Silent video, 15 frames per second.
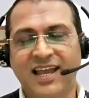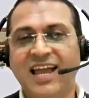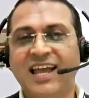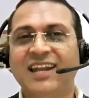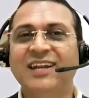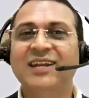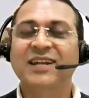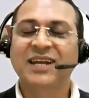
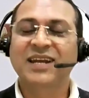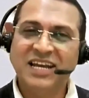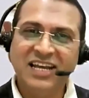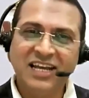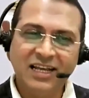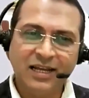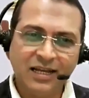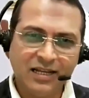And
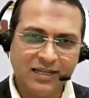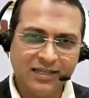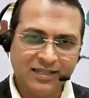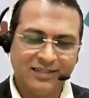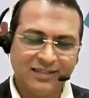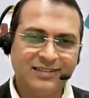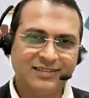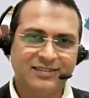
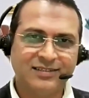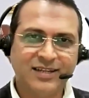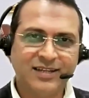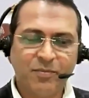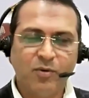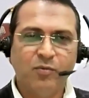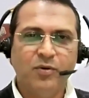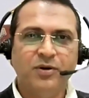
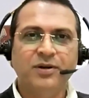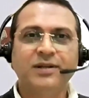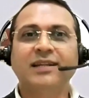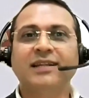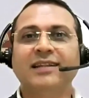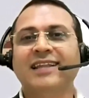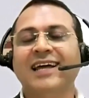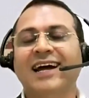take my
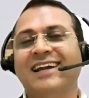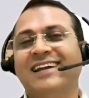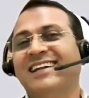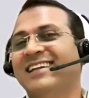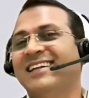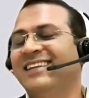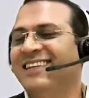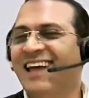word
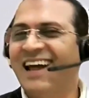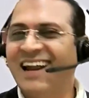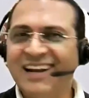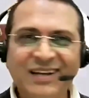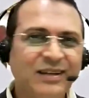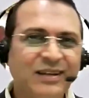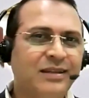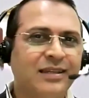that that